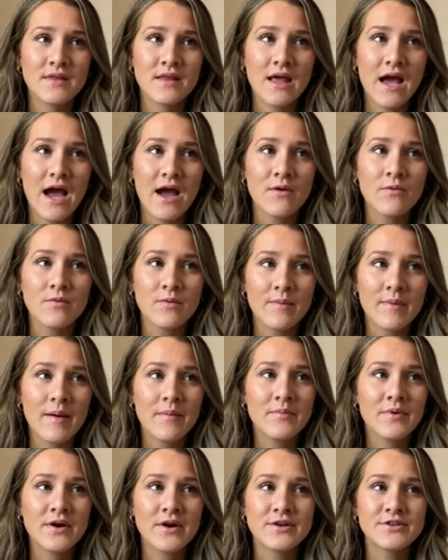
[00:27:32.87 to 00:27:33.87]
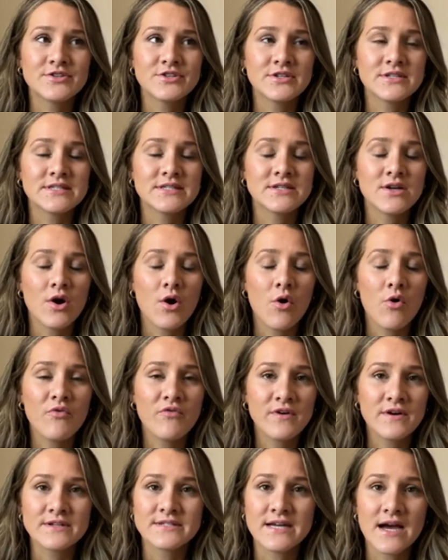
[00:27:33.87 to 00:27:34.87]
I remember just
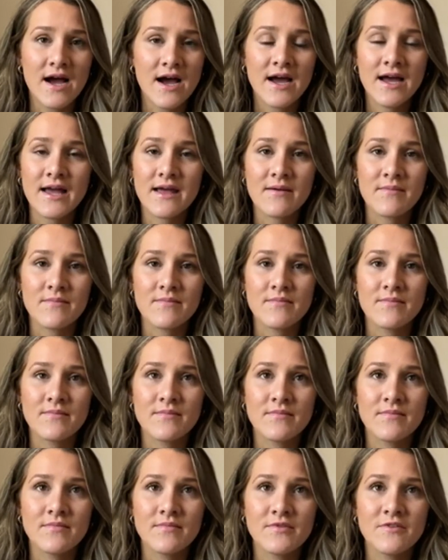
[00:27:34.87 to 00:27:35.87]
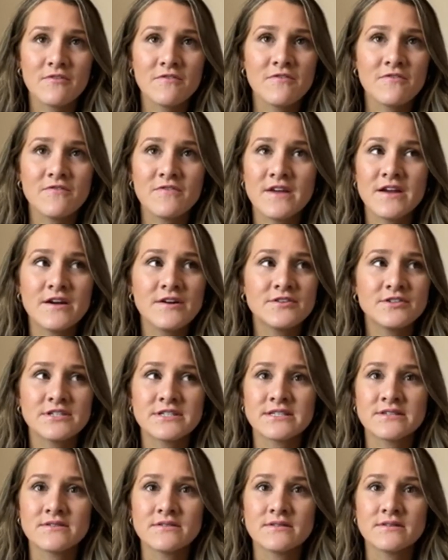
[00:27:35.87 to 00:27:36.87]
over time, the fear
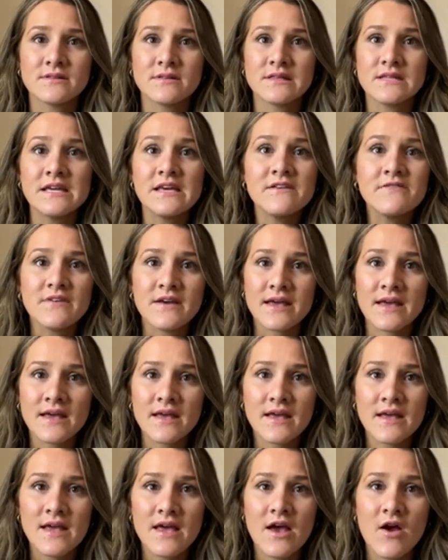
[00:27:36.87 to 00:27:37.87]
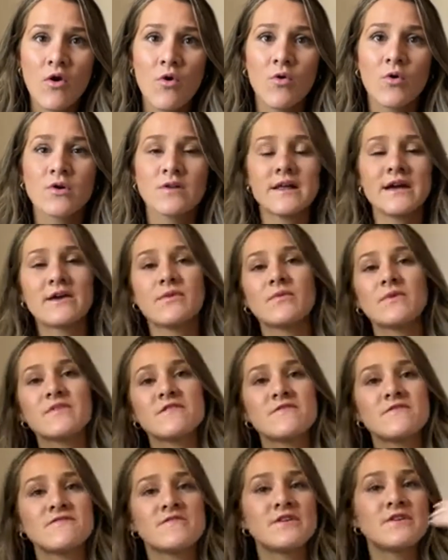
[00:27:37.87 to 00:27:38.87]
just leaving, or like when
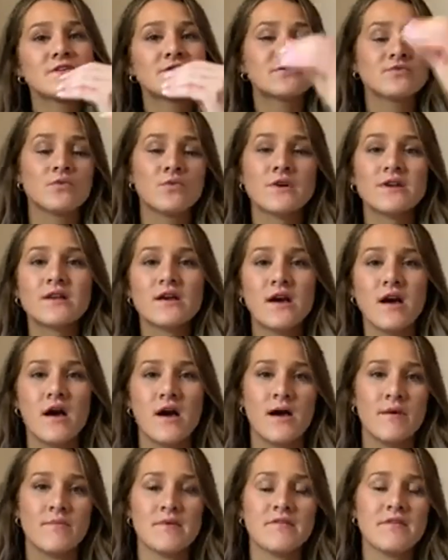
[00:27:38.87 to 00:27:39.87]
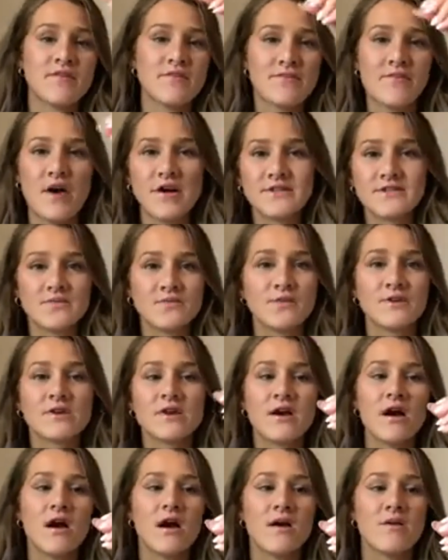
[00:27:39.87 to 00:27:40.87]
the fears would come and the thoughts would
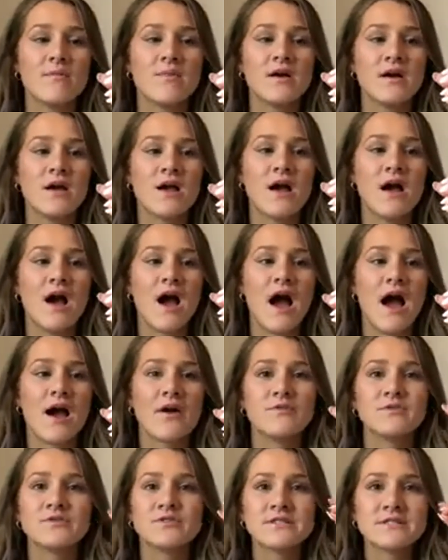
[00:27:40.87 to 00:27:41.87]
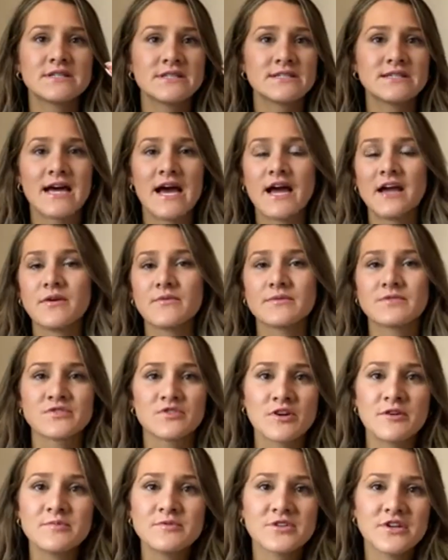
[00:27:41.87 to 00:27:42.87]
come, I would just attack it with
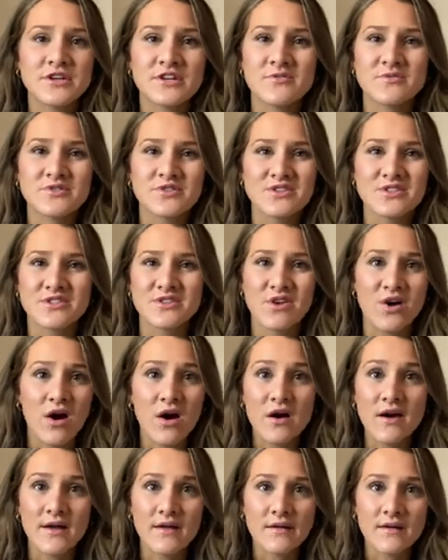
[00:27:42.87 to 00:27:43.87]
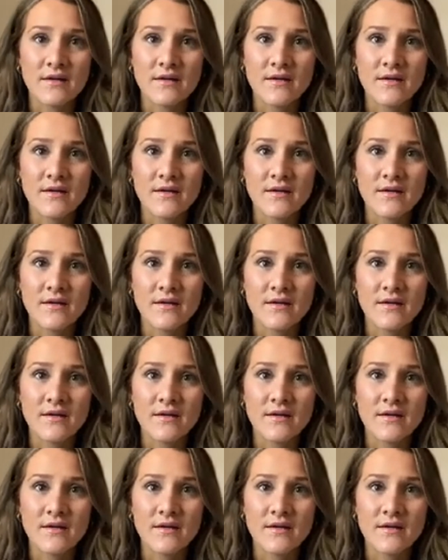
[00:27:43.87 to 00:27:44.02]
scripture and it was just gone.